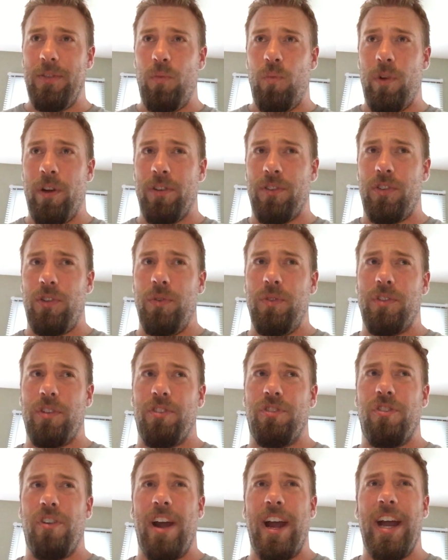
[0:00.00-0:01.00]
where students are
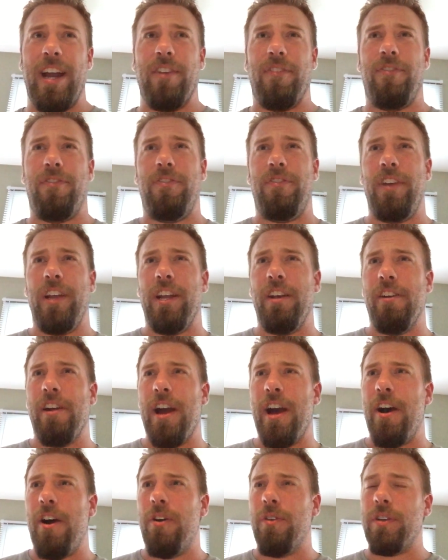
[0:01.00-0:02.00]
trying to figure
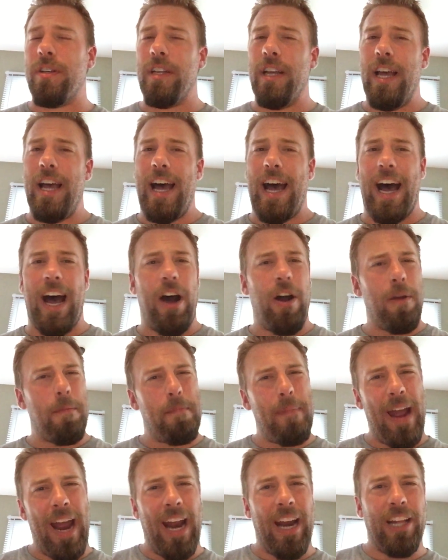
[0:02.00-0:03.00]
out how to
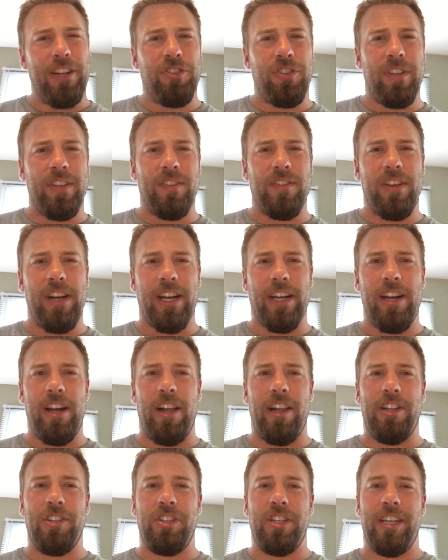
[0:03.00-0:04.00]
manage this
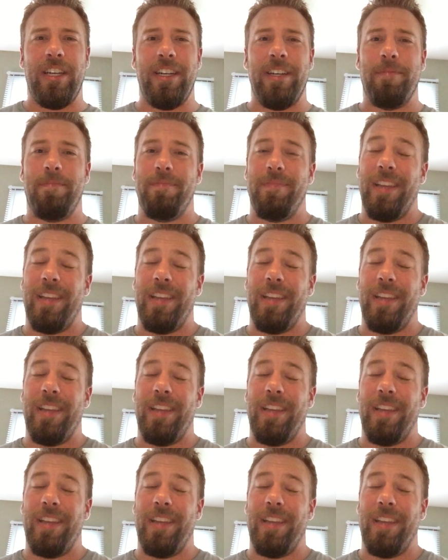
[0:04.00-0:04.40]
technology.